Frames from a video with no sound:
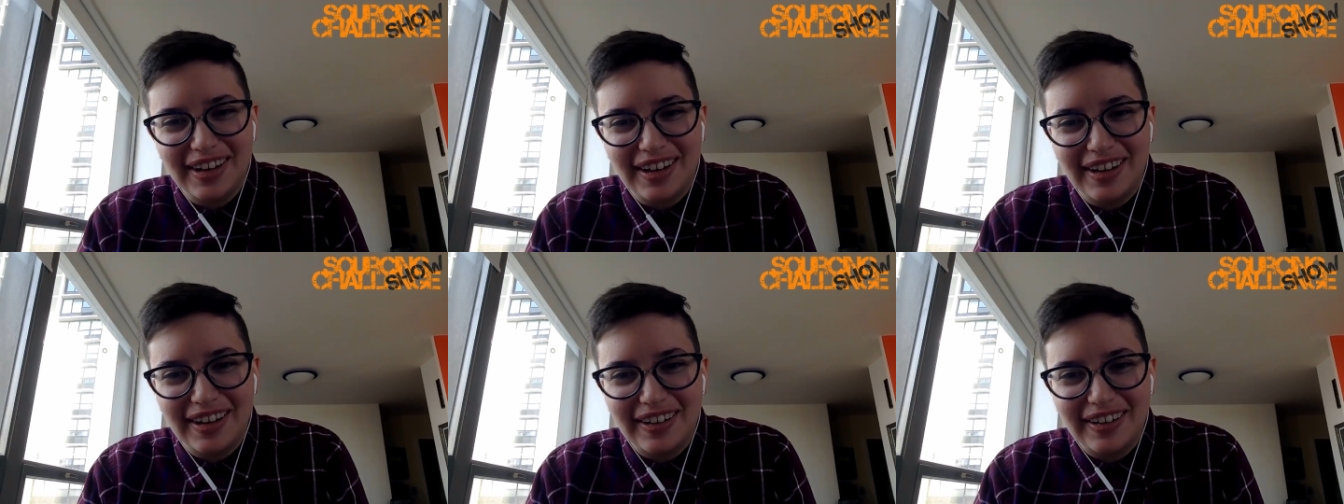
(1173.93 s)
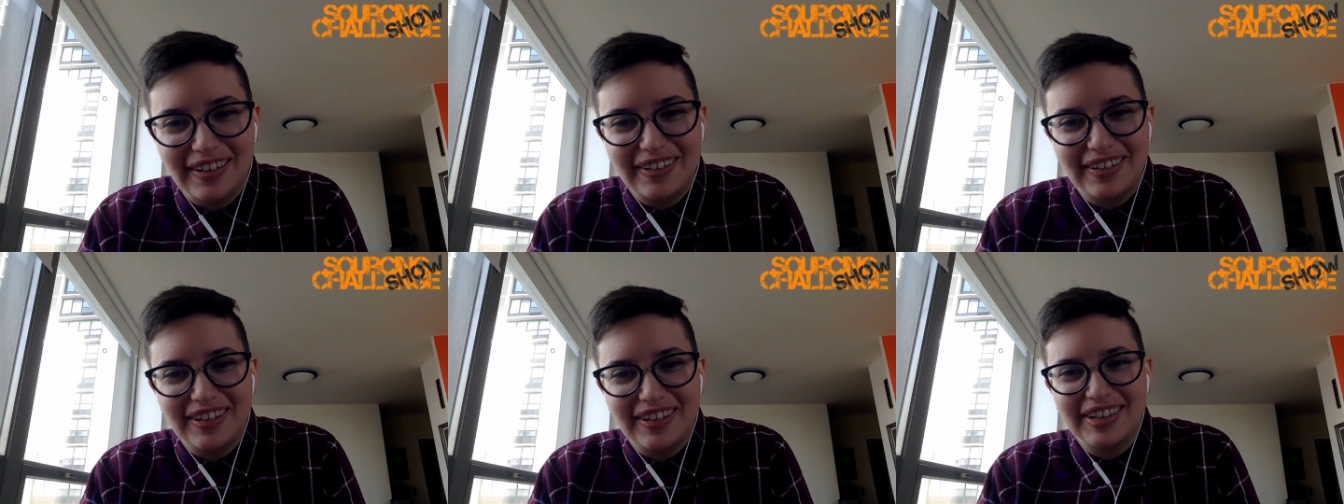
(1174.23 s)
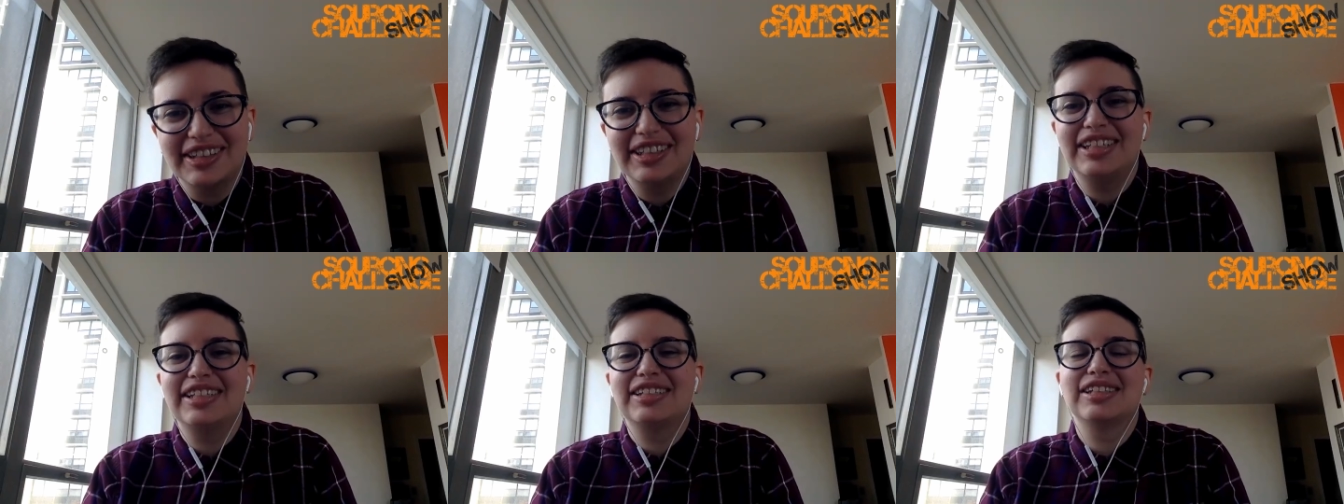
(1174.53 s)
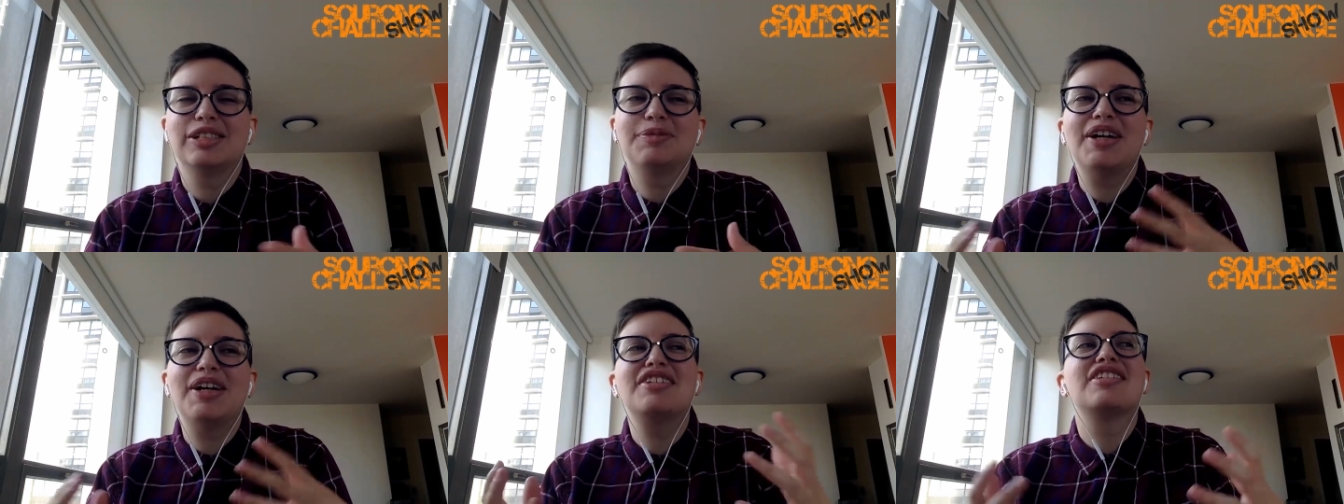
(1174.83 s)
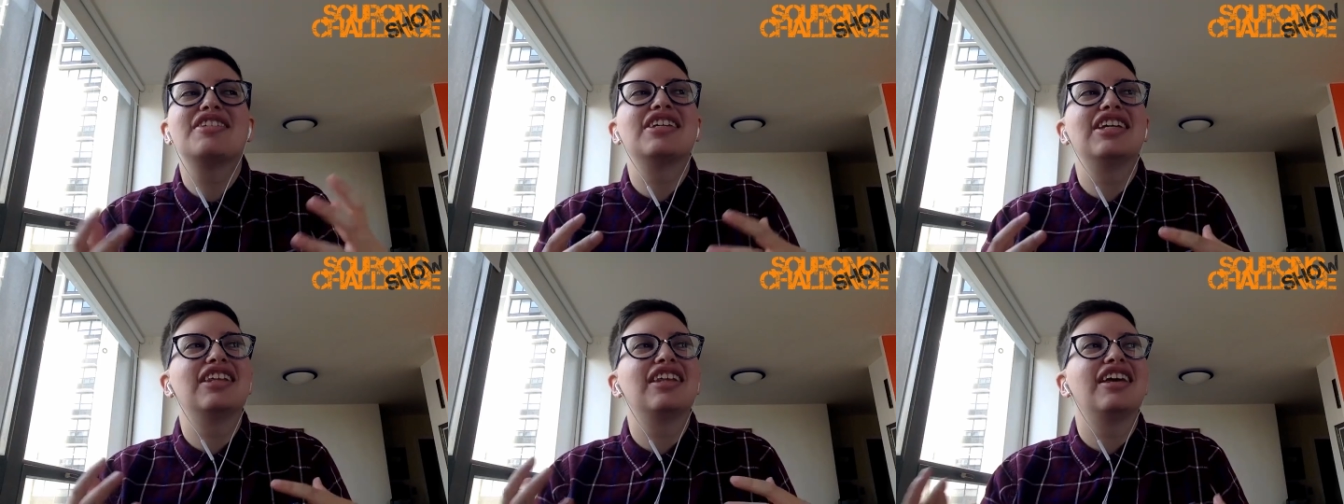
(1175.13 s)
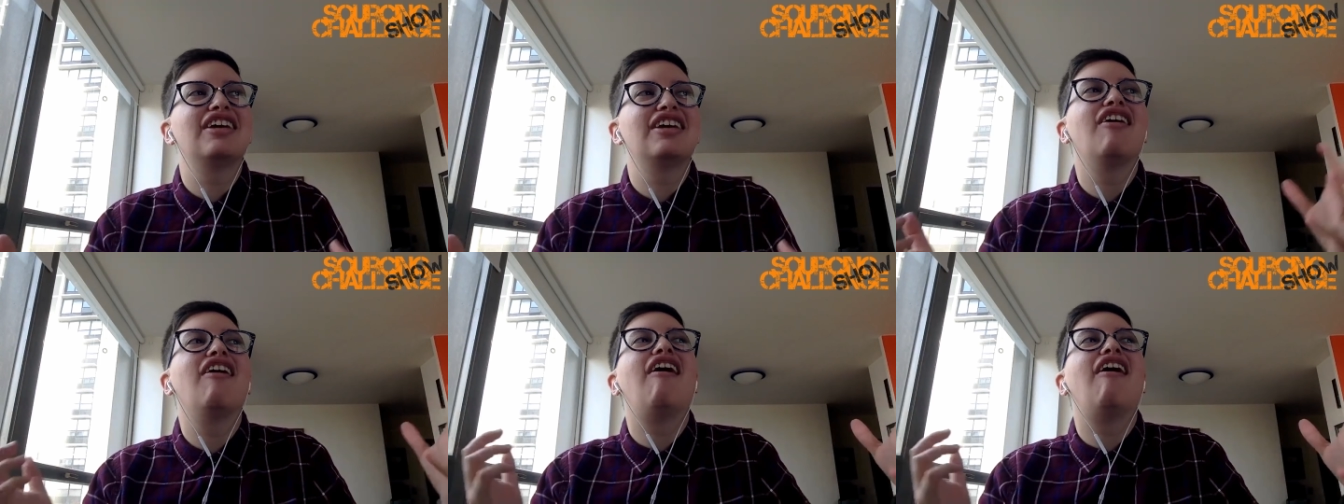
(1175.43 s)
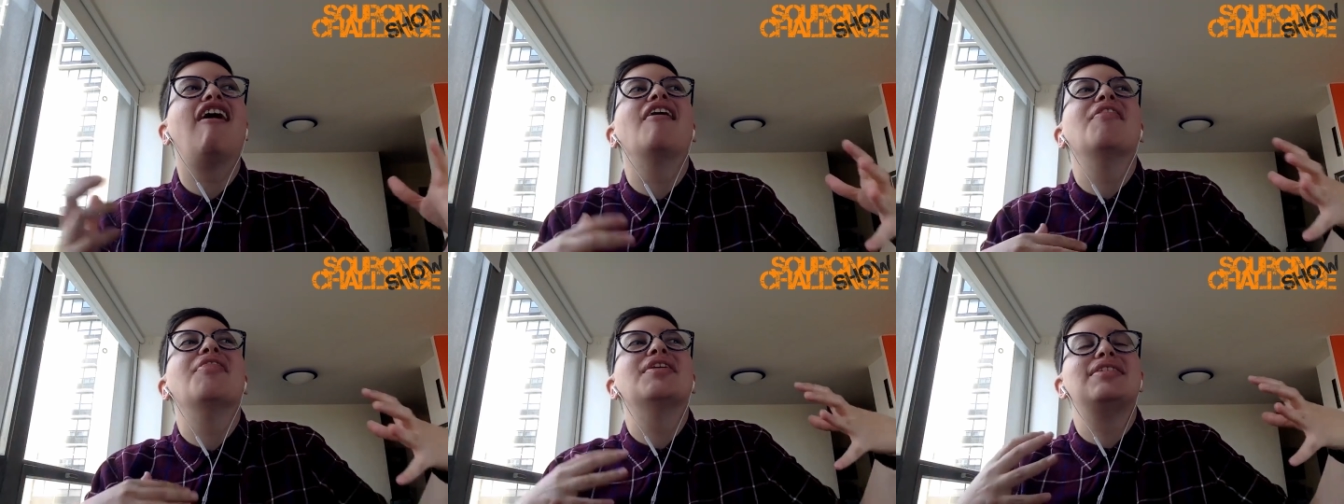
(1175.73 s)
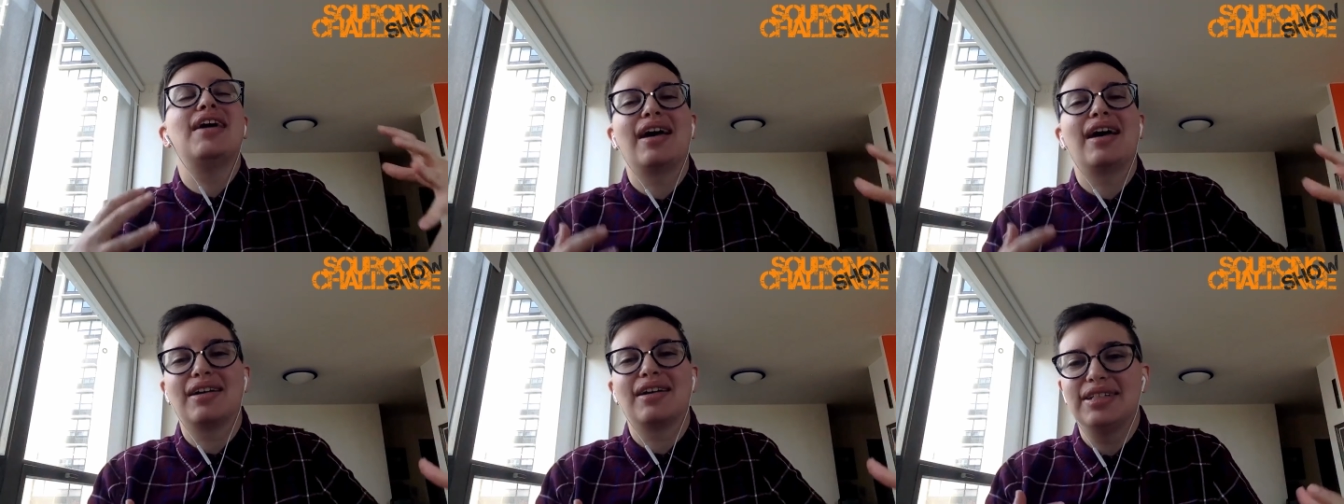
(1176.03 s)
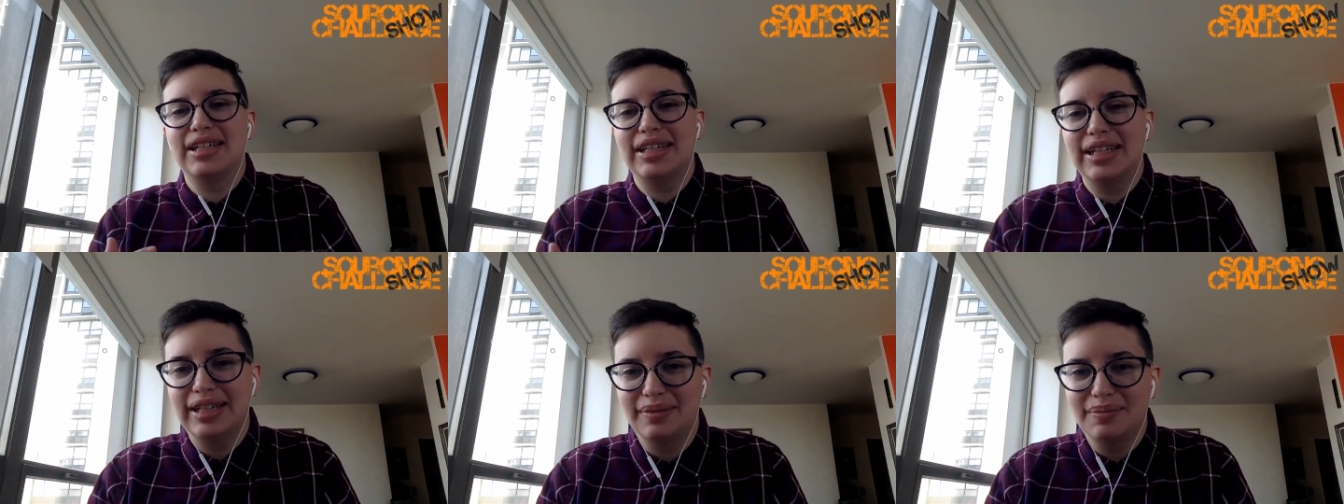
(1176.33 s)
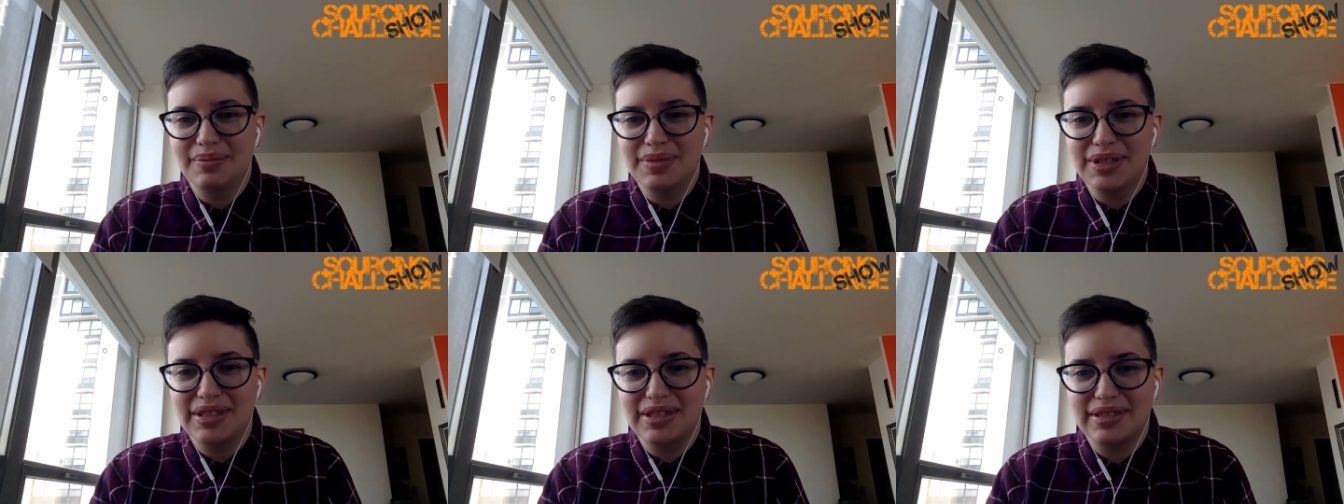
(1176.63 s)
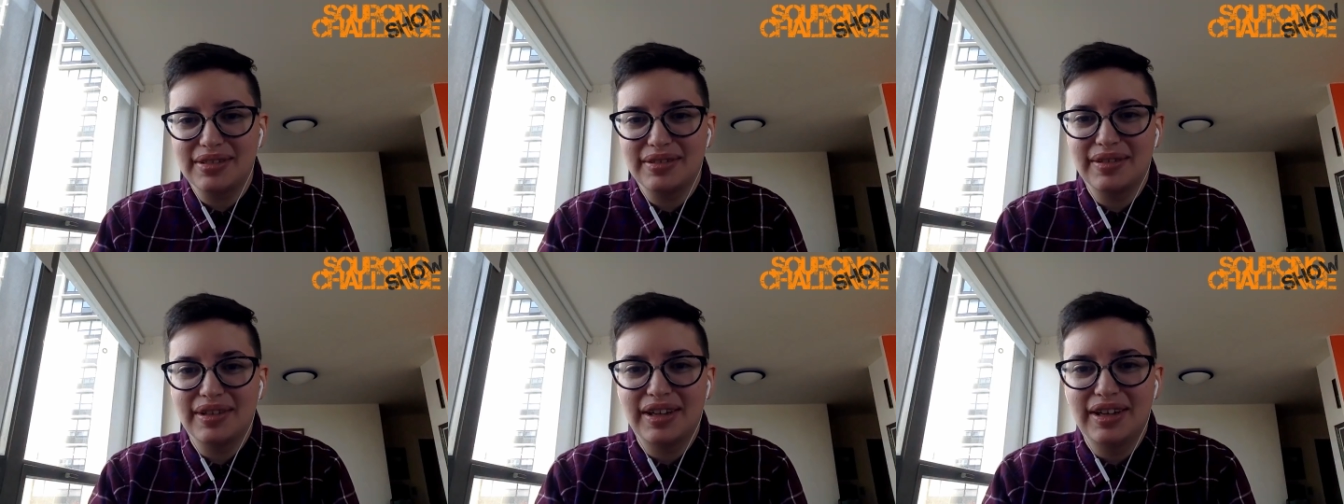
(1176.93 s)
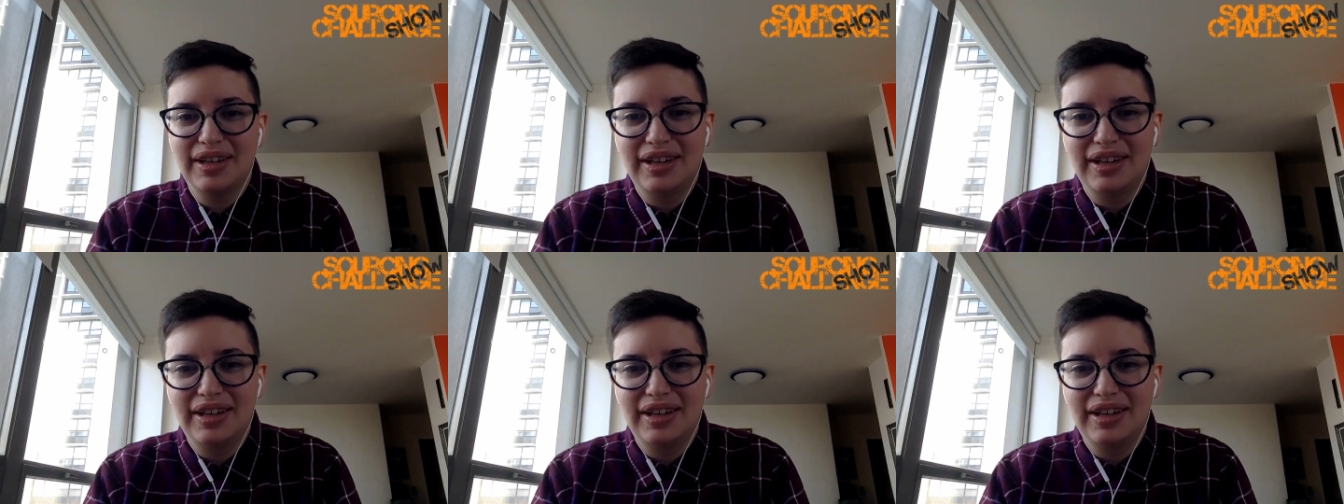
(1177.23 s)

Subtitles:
you know, or at least, especially like on the tech teams,